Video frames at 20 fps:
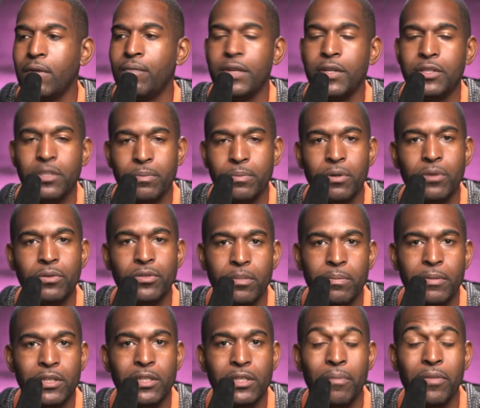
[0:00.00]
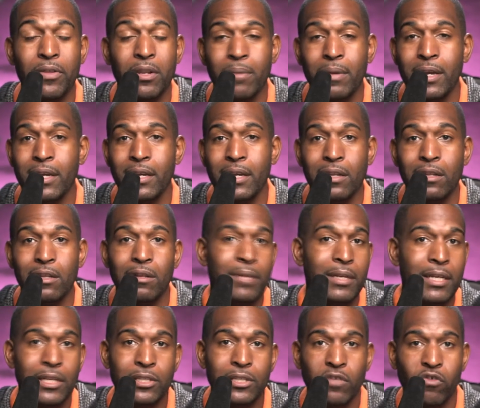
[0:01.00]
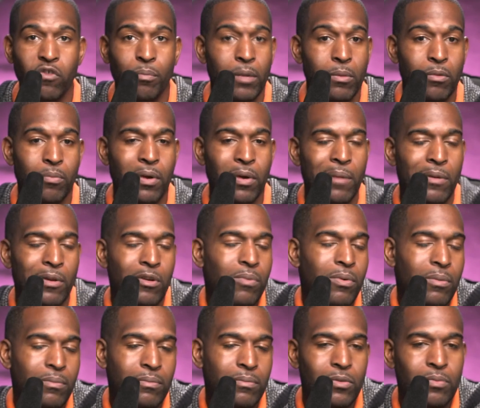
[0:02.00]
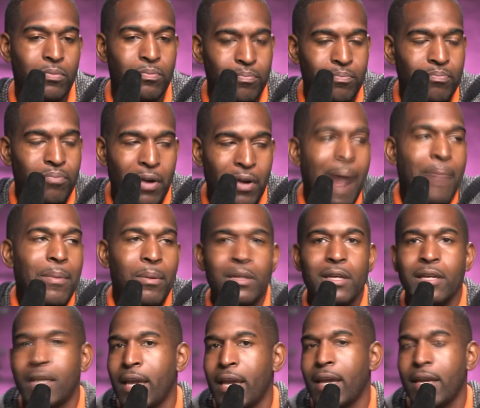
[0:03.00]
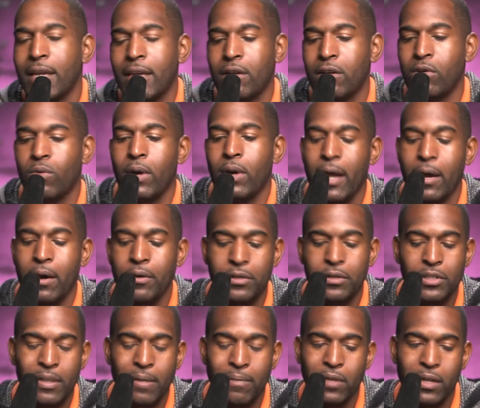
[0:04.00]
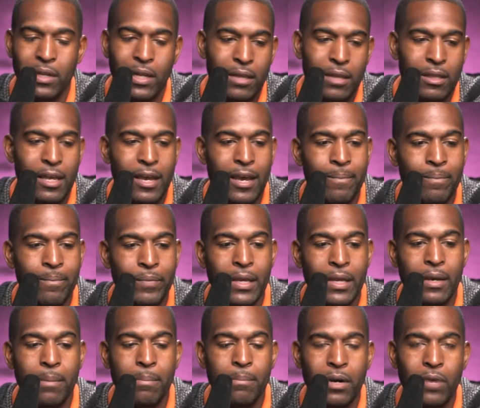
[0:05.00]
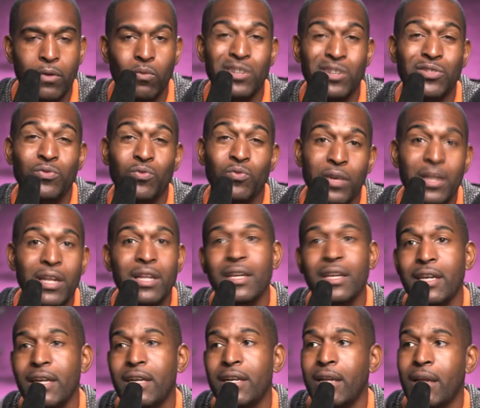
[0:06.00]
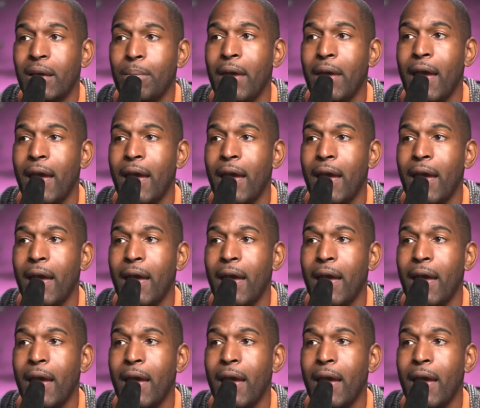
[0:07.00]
It's supposed to be something to make it a little bit easier for people probably who probably can't get around or something like that. But what's really ended up